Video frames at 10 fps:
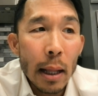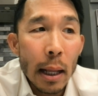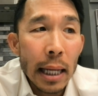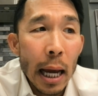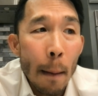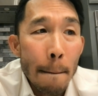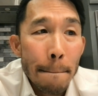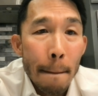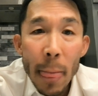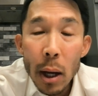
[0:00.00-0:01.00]
Now,
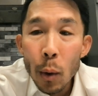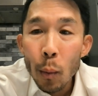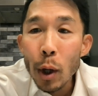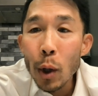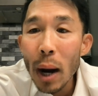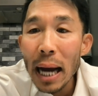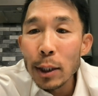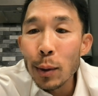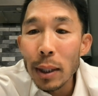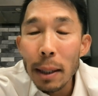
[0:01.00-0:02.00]
what do I
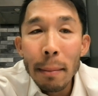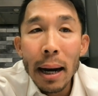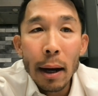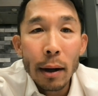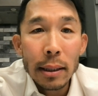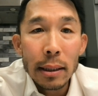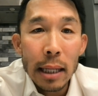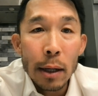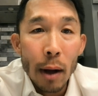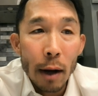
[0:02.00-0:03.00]
do in my
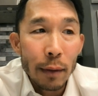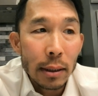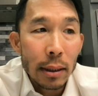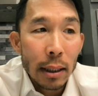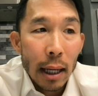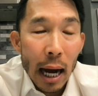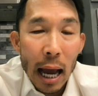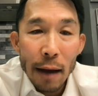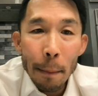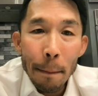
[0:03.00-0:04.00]
dental office? I have a